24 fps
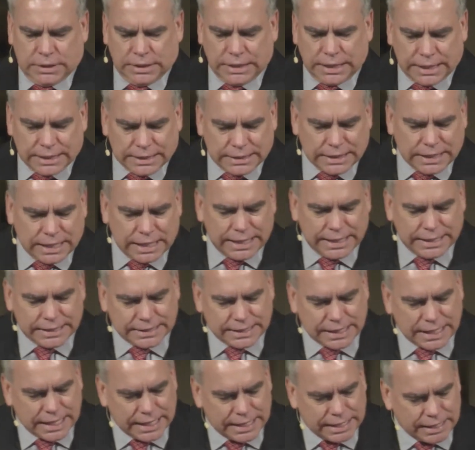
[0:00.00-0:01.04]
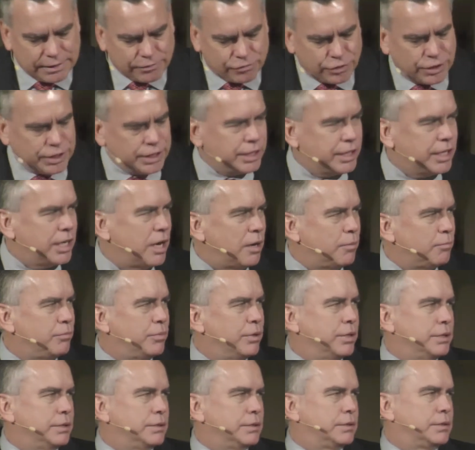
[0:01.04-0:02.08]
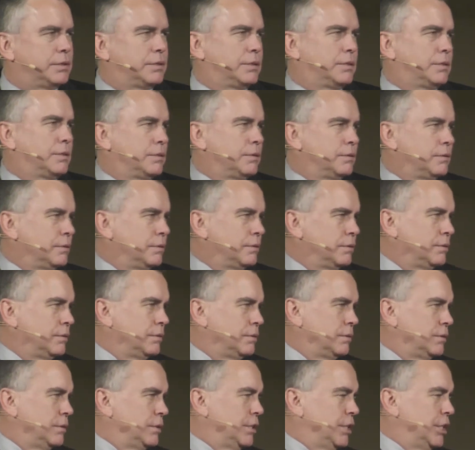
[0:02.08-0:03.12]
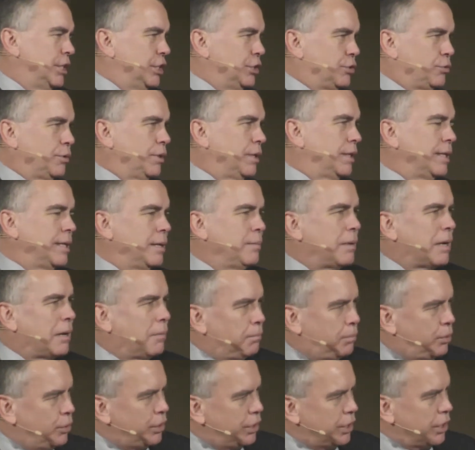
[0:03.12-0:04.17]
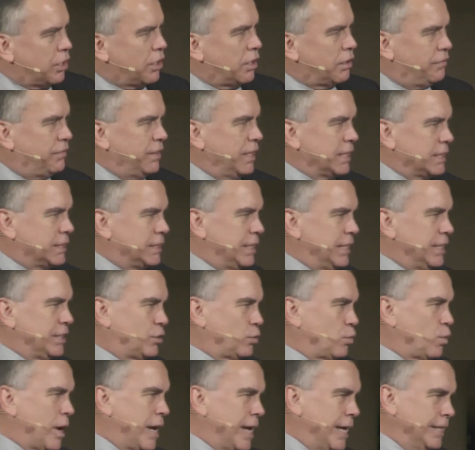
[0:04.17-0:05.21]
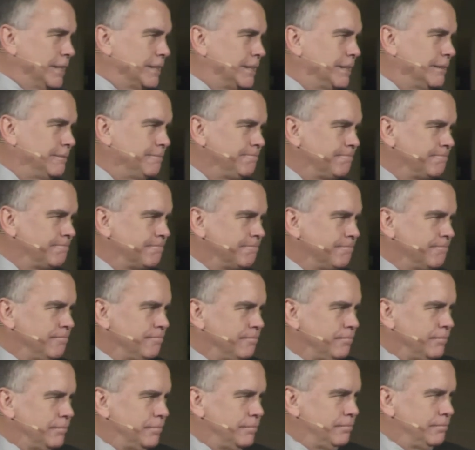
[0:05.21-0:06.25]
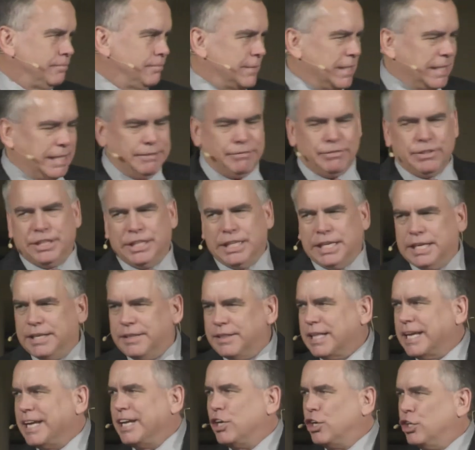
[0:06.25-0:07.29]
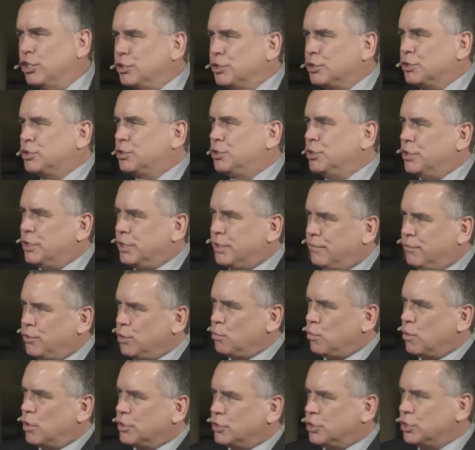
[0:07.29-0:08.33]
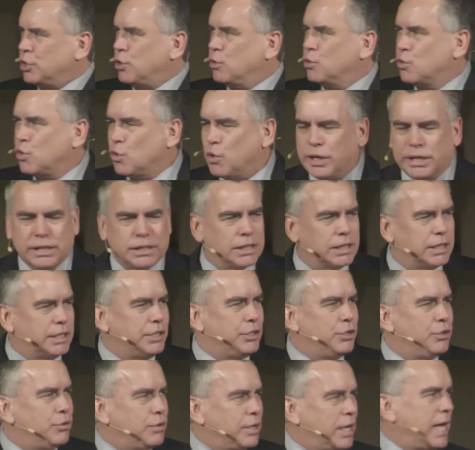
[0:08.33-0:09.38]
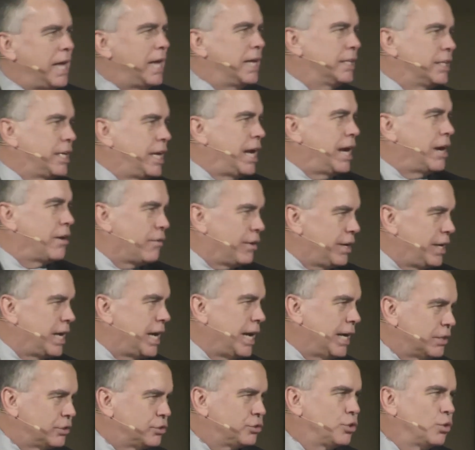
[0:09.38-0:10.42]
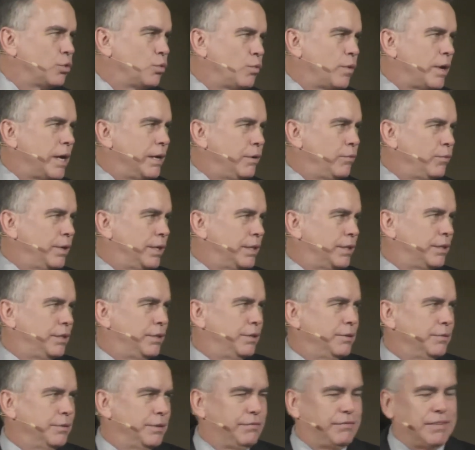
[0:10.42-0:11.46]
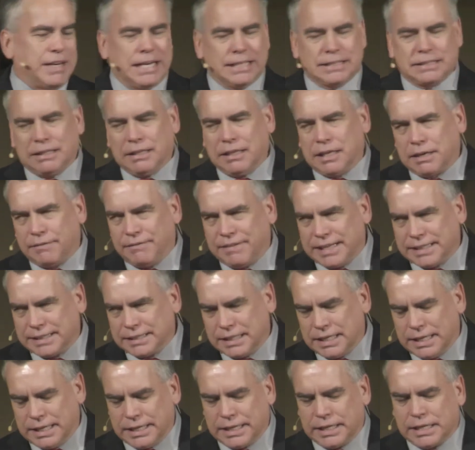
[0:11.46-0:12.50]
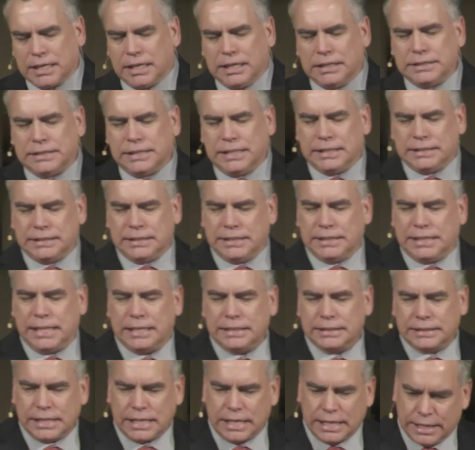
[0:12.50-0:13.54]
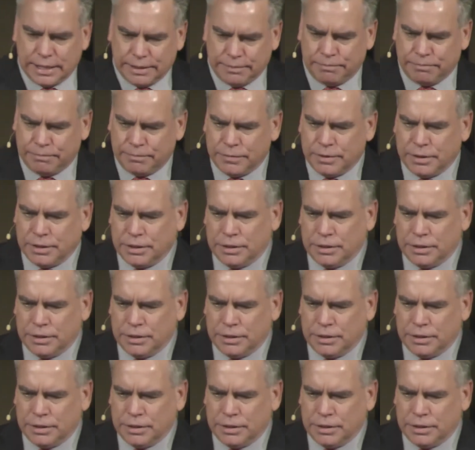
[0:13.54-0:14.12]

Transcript: let us lay aside every encumbrance is really about putting off excess weight. Even then, they understood if you want to go quickly, you can't carry extra weight with you. In fact, a lot of athletic contests at that time,